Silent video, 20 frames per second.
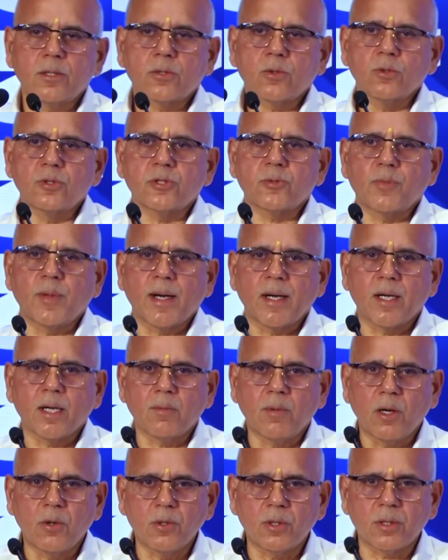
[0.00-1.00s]
to spend
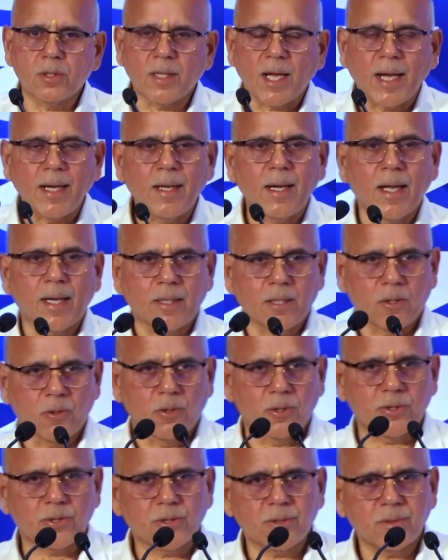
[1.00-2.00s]
about 9 lakh
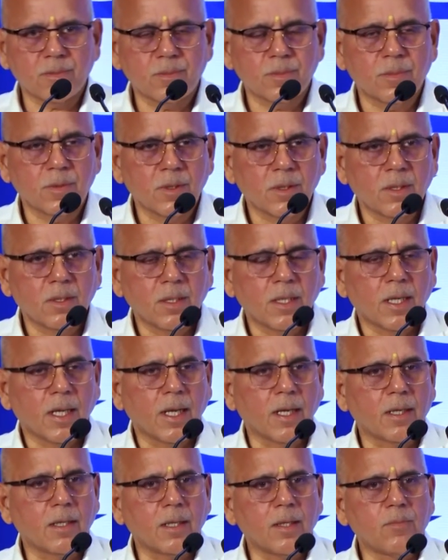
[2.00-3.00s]
crores
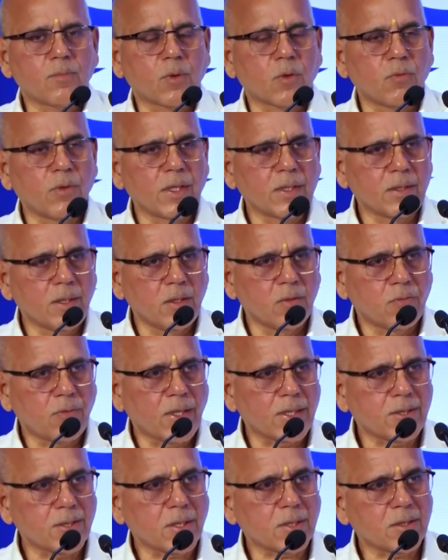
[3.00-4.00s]
in improving the
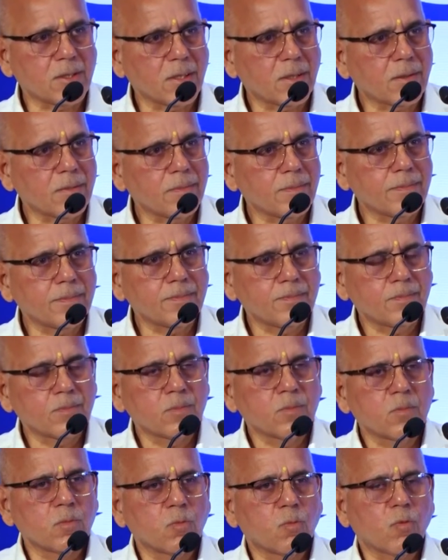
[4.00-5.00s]
infrastructure,
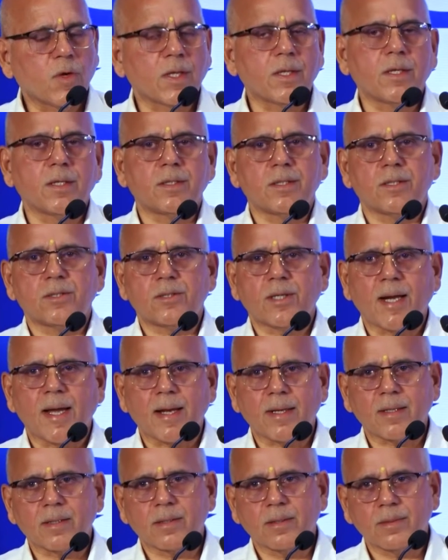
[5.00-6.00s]
whether it is
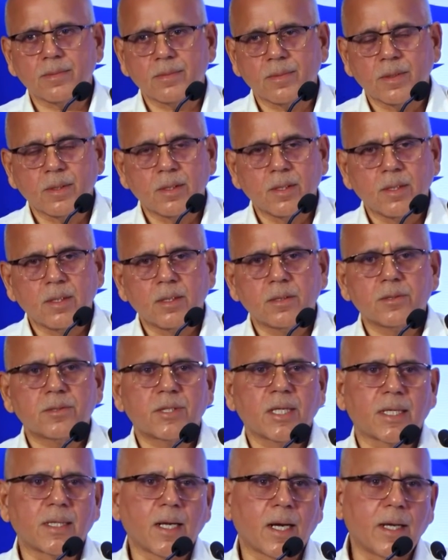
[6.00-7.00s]
track,
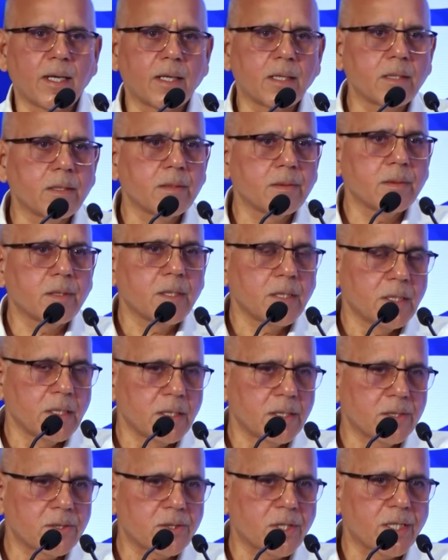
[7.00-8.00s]
signaling,
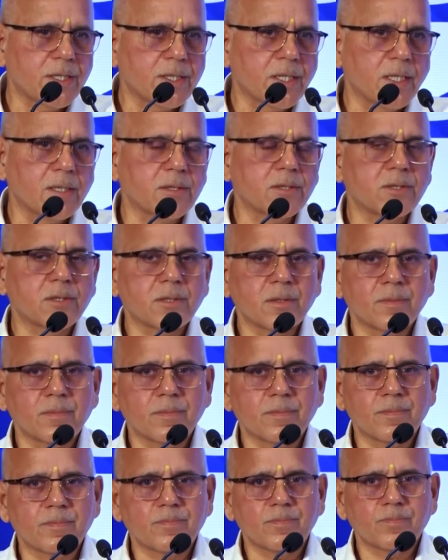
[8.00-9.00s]
stations,
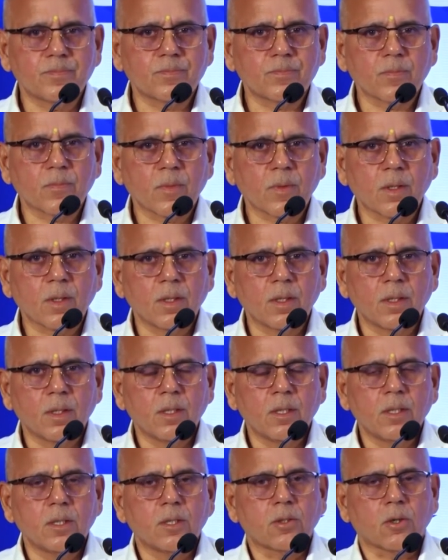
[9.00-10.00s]

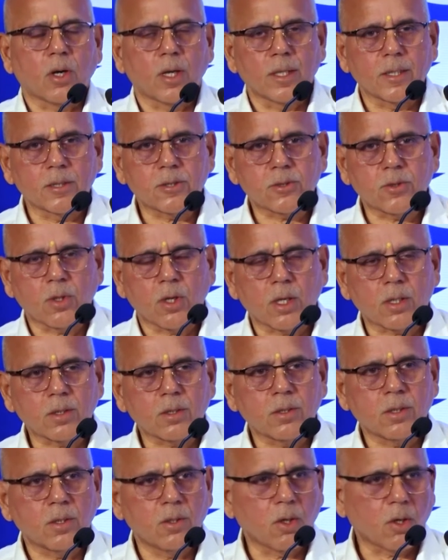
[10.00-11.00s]
rolling stock,
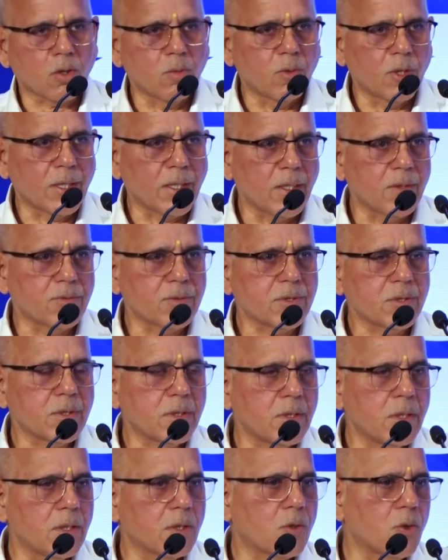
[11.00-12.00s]
locomotives,
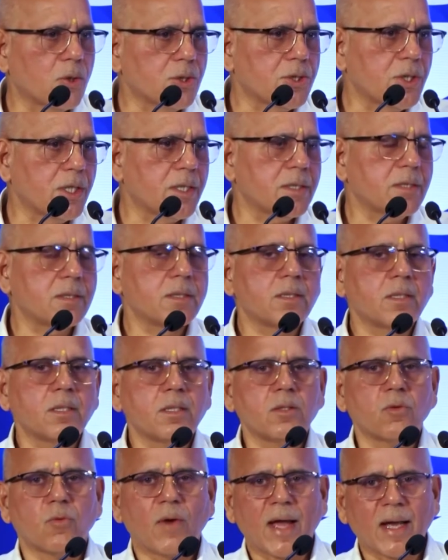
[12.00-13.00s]
coaches,
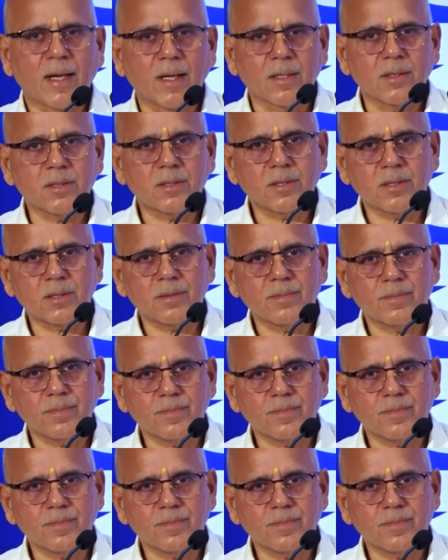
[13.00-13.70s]
wagons,